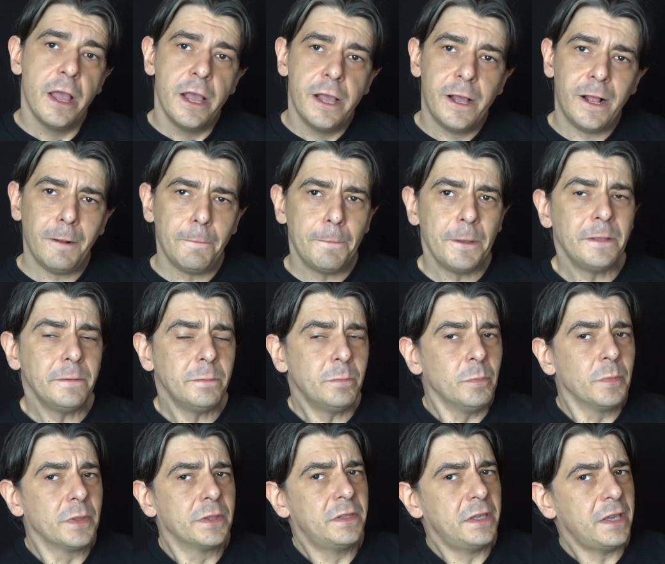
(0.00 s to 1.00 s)
helping
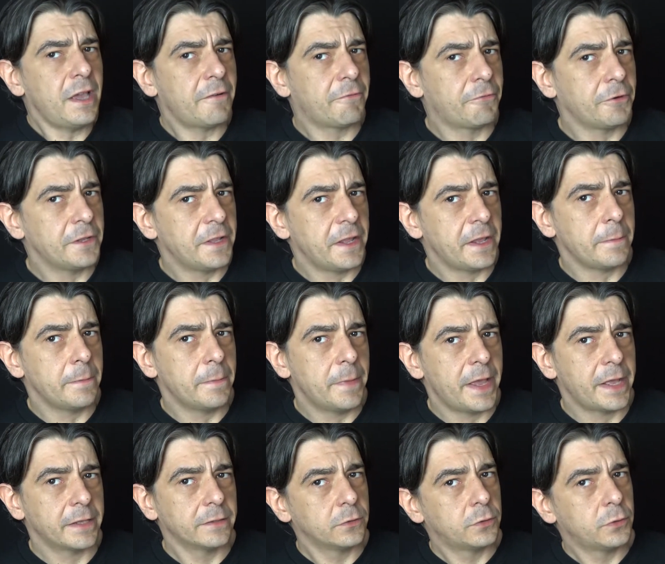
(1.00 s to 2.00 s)
the everyday
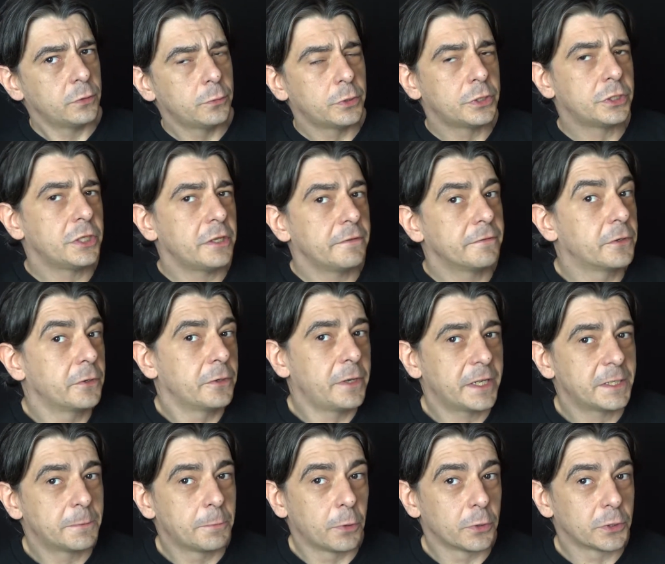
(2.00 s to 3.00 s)
man to achieve good
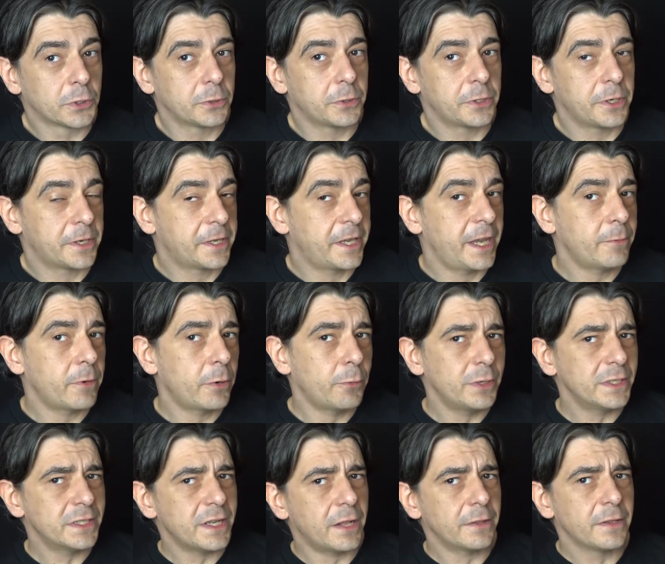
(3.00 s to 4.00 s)
exposure on a camera
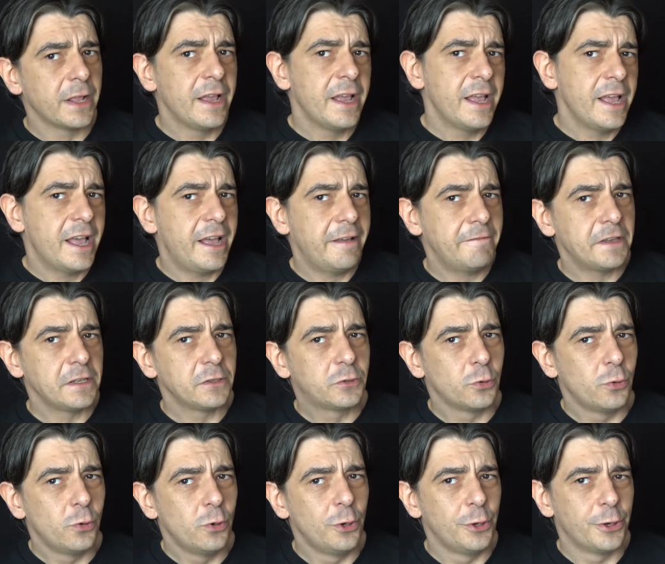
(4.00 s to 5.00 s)
without having
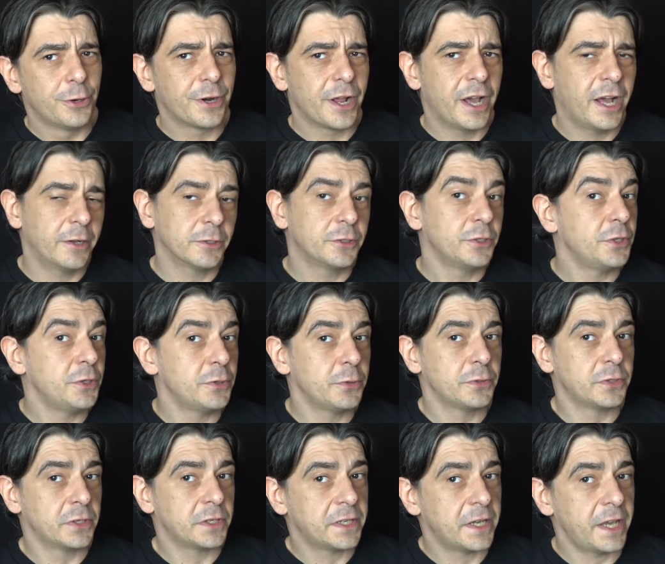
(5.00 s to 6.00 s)
to learn how to
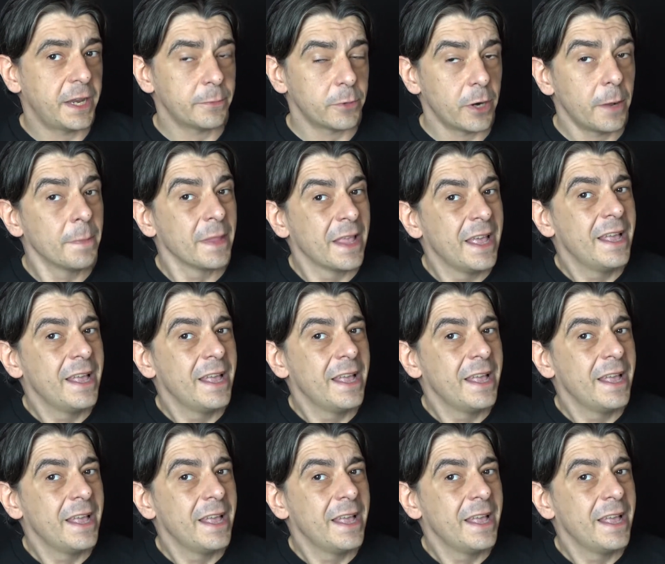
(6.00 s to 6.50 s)
use a camera.